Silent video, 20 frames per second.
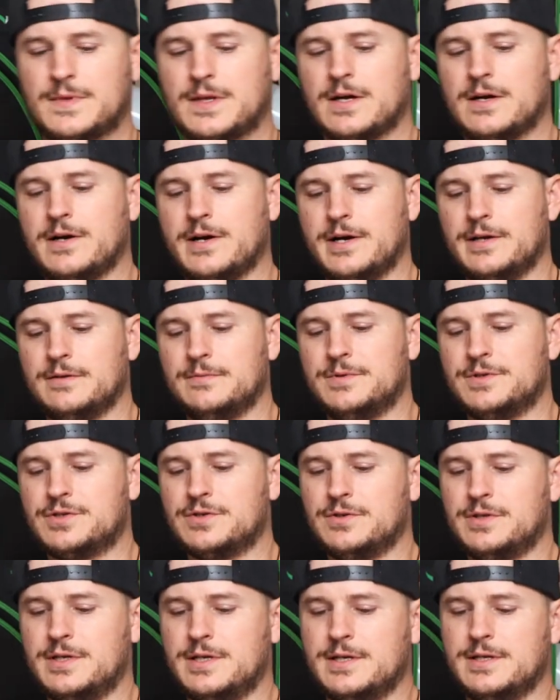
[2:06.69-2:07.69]
All right, let me
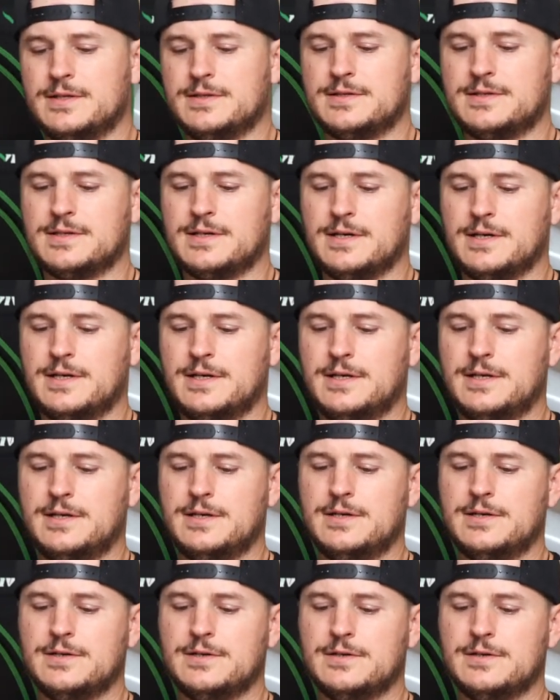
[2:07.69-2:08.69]
show the inside
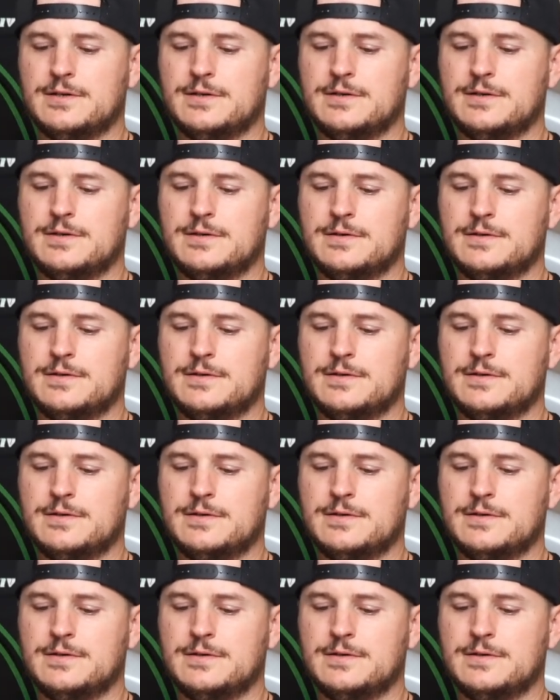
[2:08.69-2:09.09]
here.